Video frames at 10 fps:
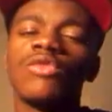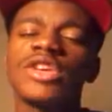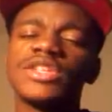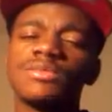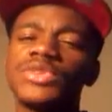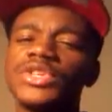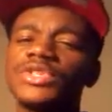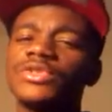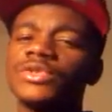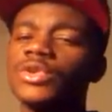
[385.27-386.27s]
Rest in
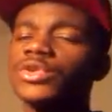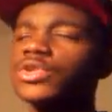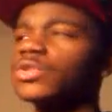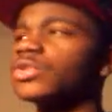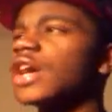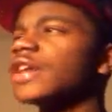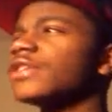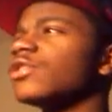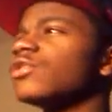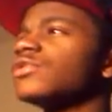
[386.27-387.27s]
peace to those who died
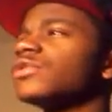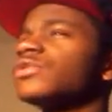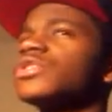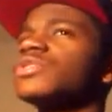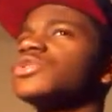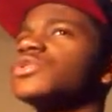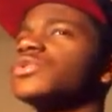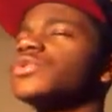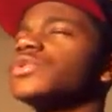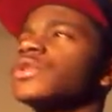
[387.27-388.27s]
over some
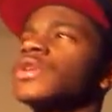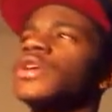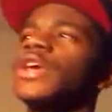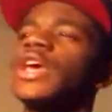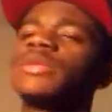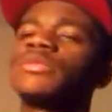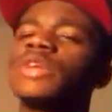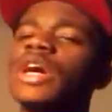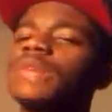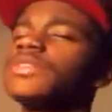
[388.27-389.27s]
shoes. And
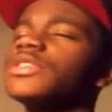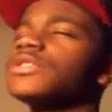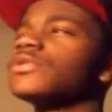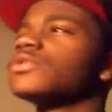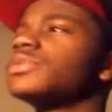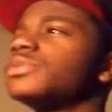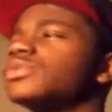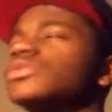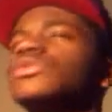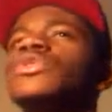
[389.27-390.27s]
God bless those
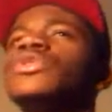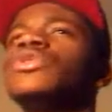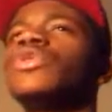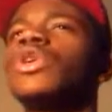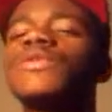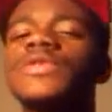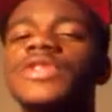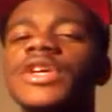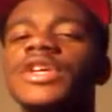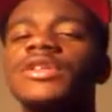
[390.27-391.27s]
people who are
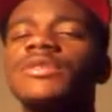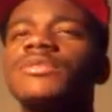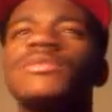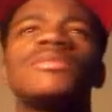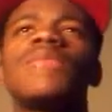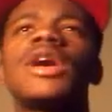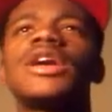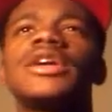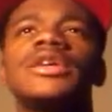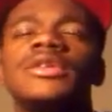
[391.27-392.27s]
overtaken
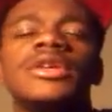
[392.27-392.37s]
by